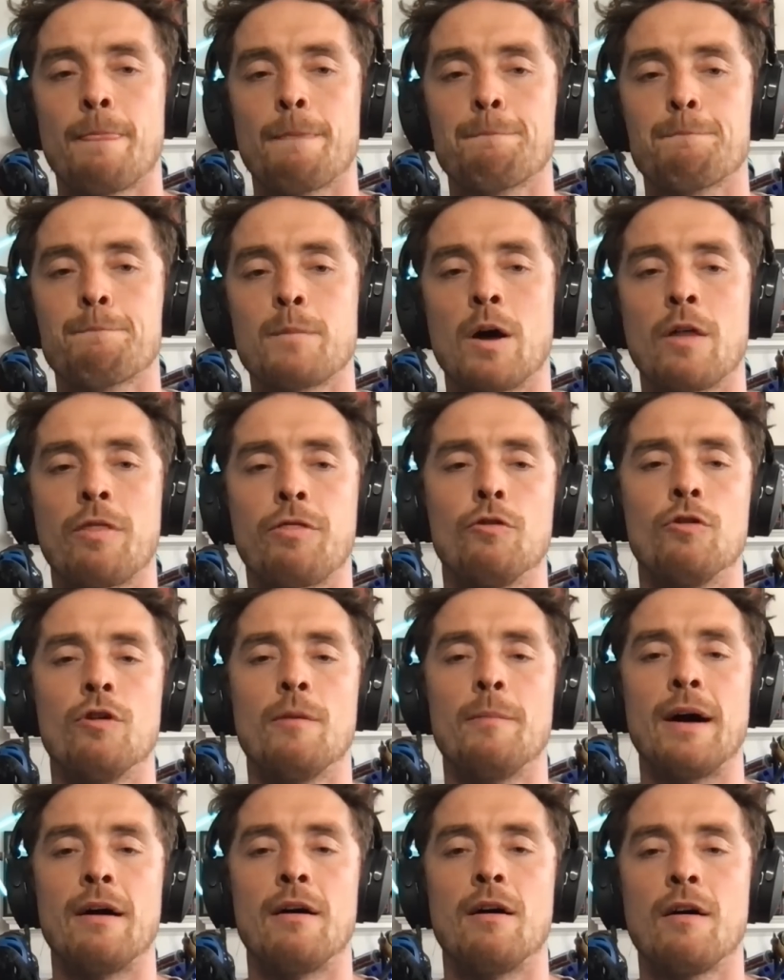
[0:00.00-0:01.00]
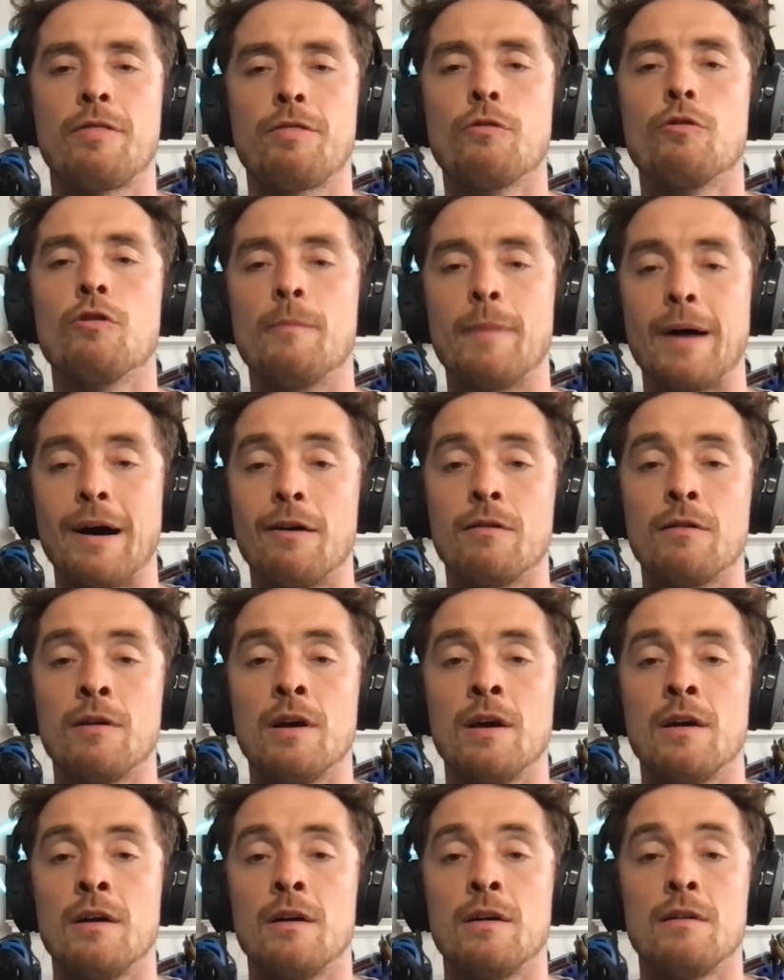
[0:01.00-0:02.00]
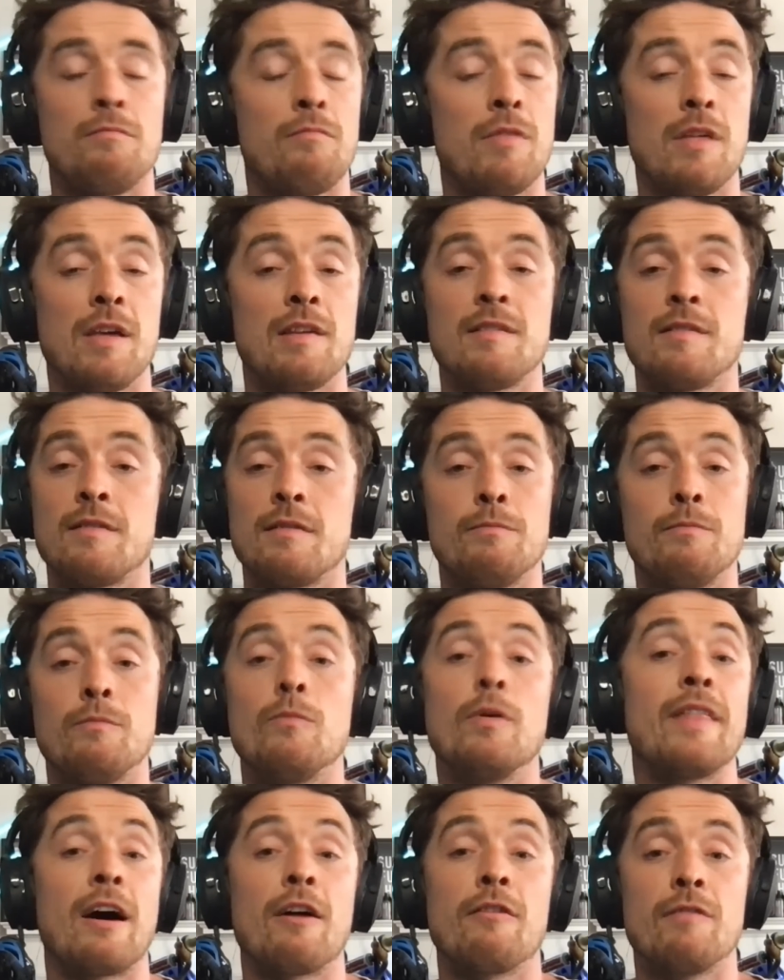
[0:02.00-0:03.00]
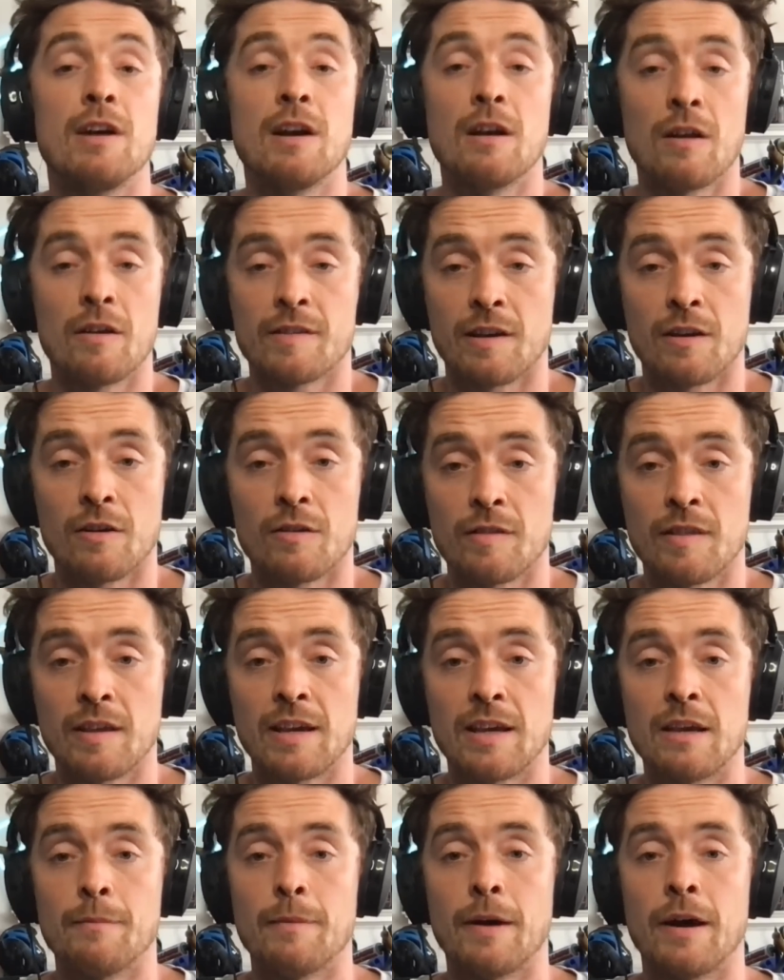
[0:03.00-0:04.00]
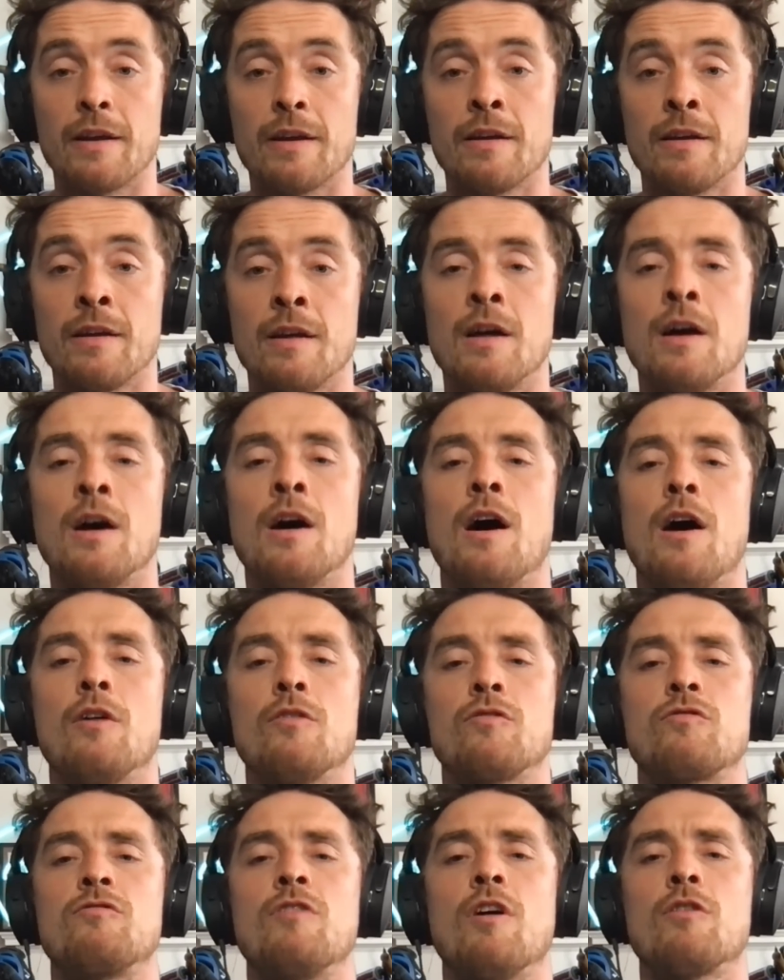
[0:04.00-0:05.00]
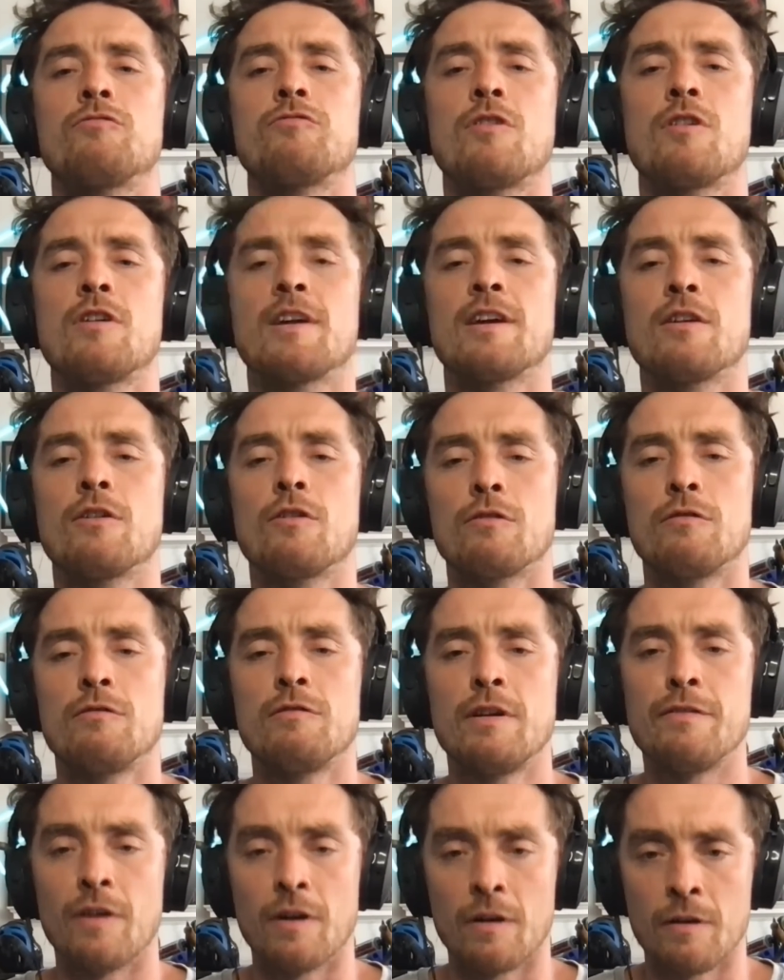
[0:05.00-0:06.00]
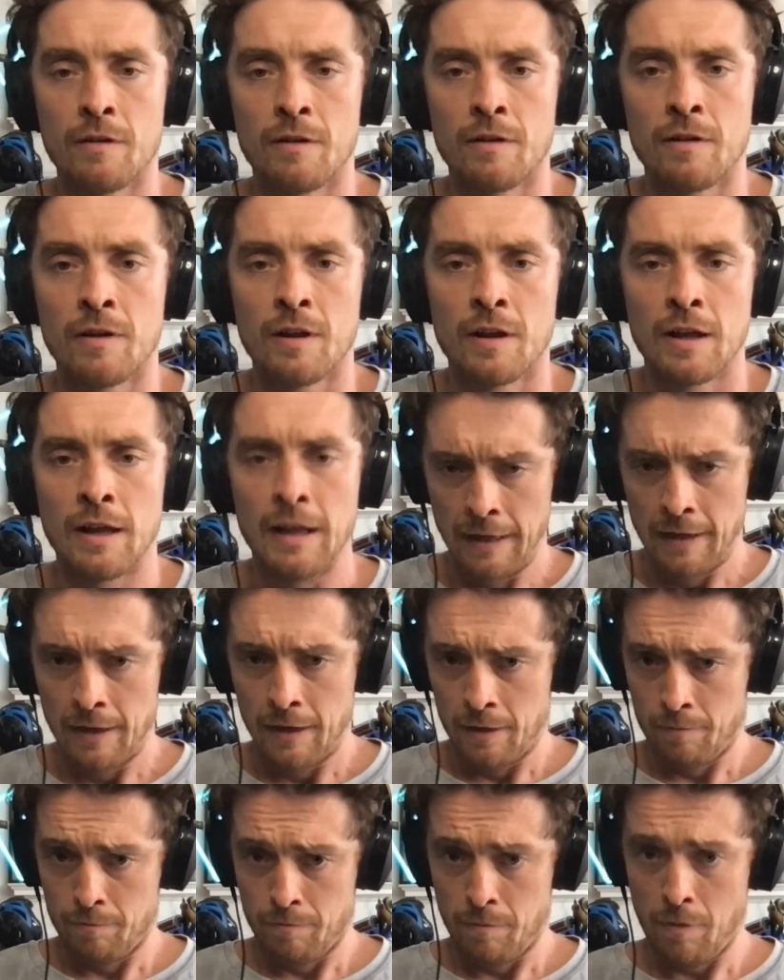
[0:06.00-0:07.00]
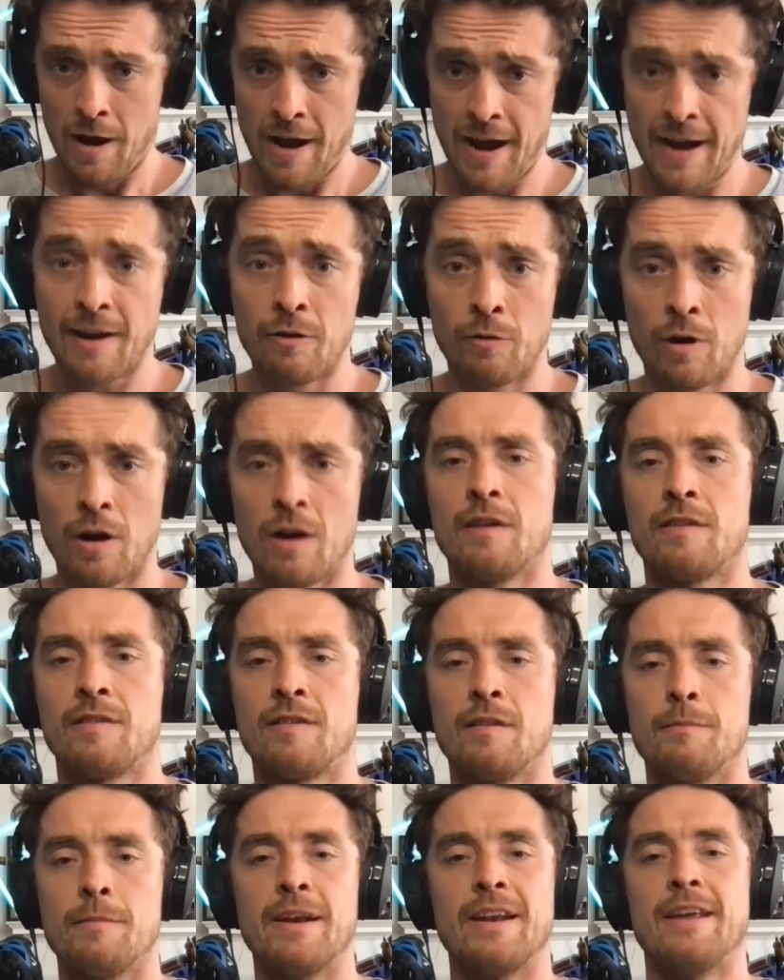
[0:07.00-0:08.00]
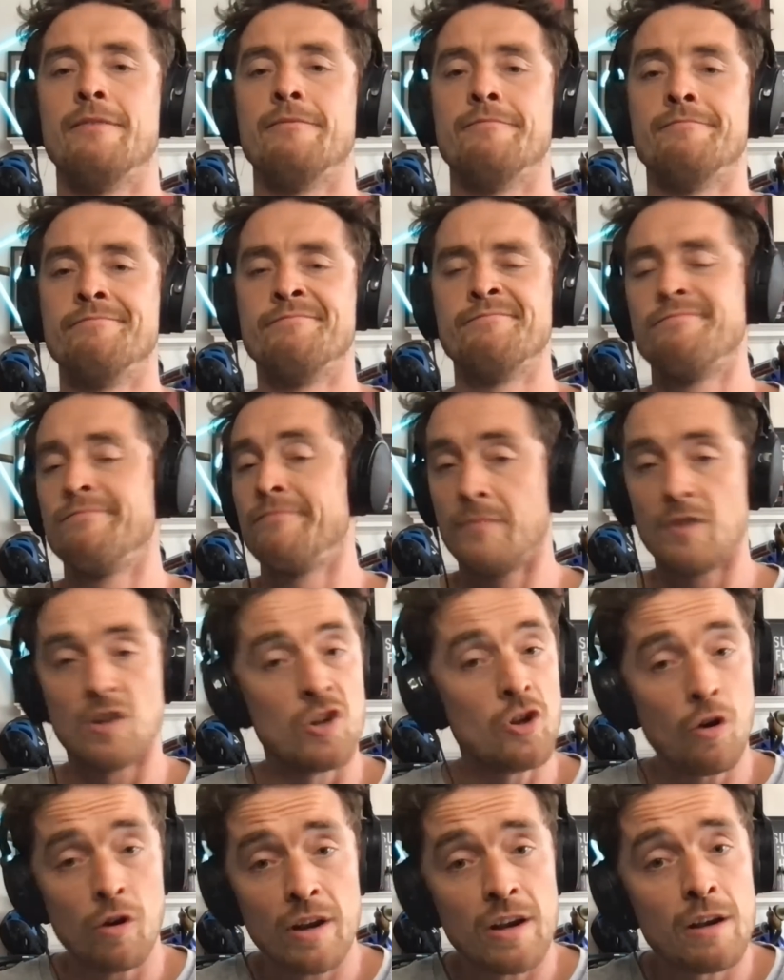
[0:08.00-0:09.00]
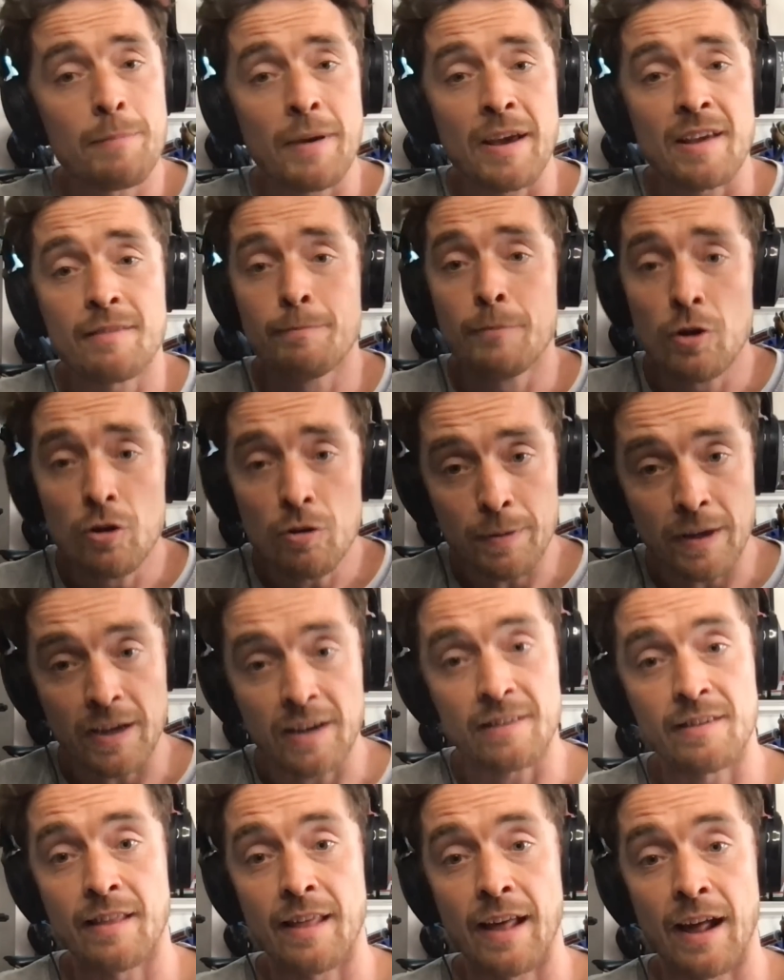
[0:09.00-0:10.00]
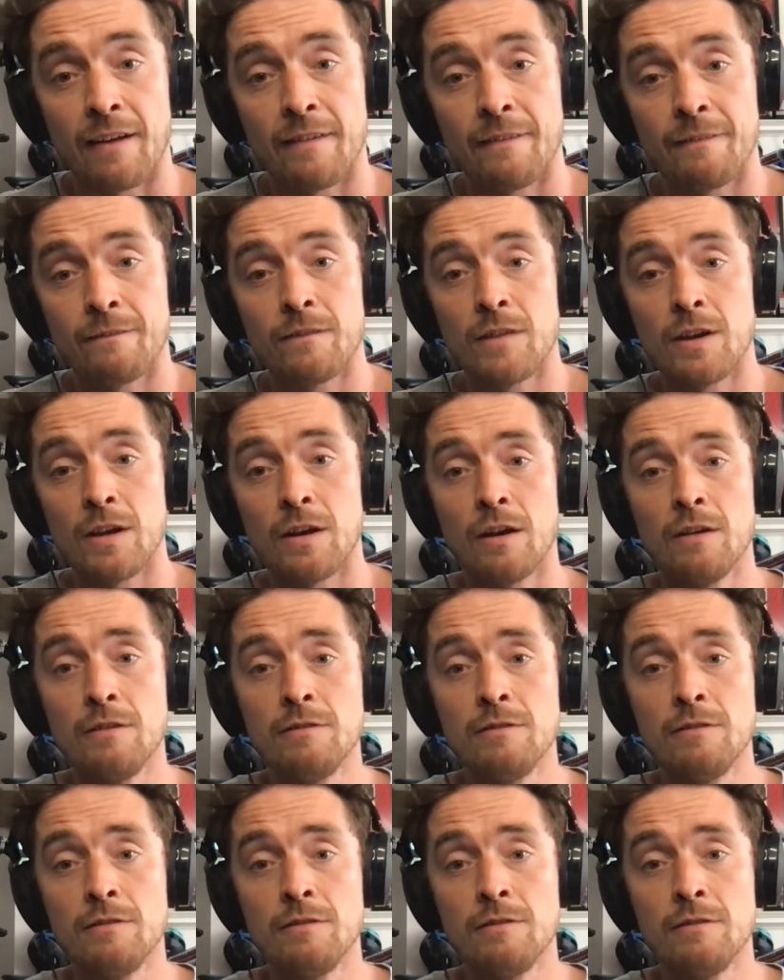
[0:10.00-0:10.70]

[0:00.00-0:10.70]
I thought about this without realising I was thinking about it. I was riding along the river. My ankle hurts at the minute. Not in the best mood because of that, you know?